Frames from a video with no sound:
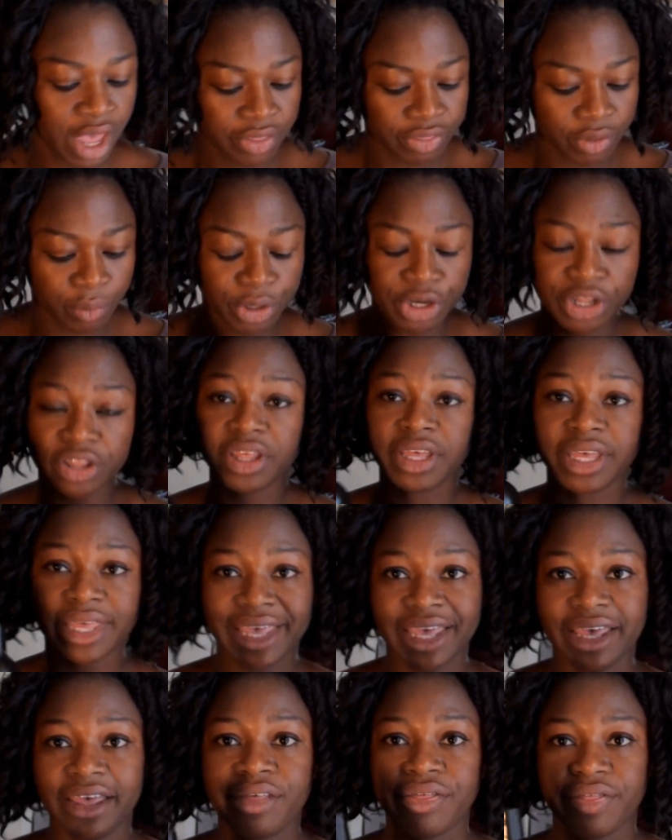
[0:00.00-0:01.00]
that one of the
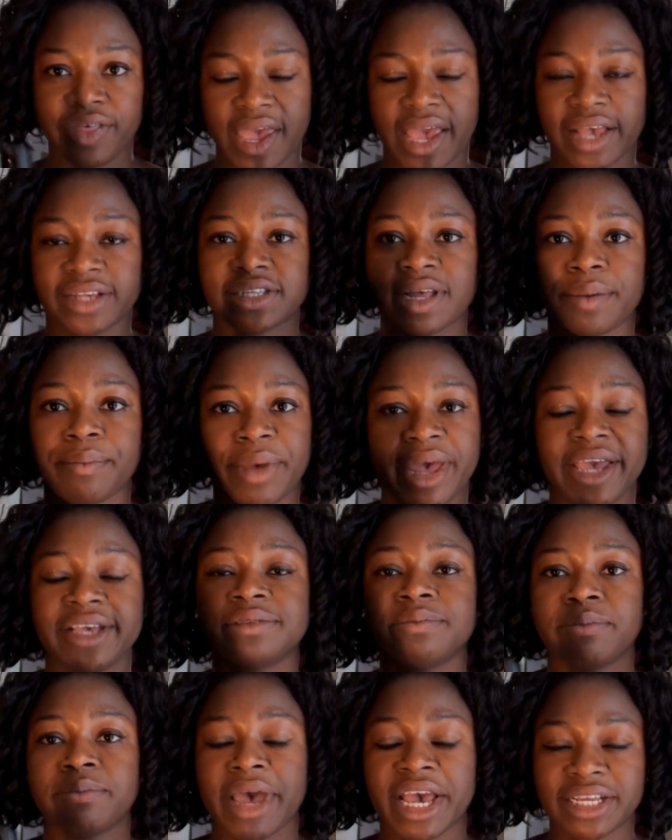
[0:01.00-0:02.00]
key things that makes
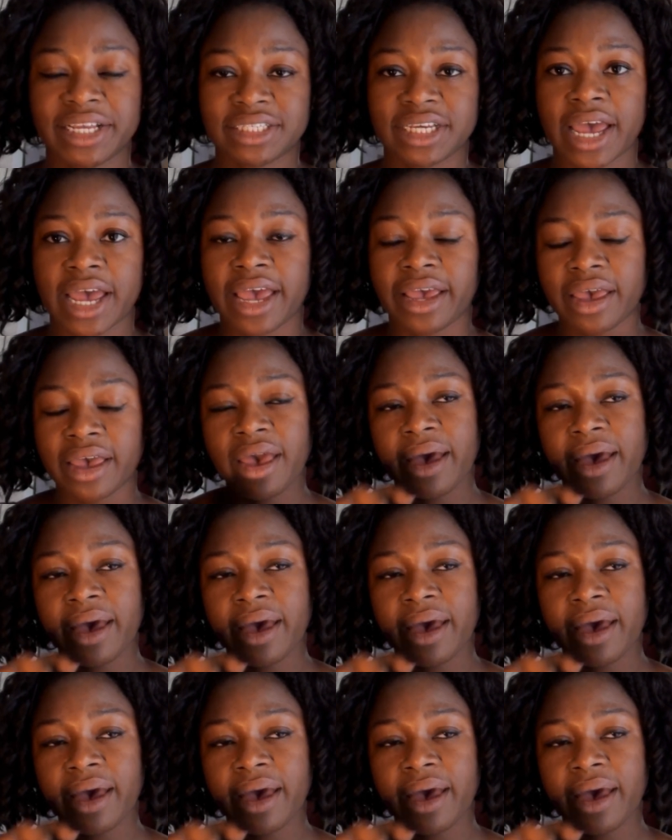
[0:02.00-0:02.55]
Megatek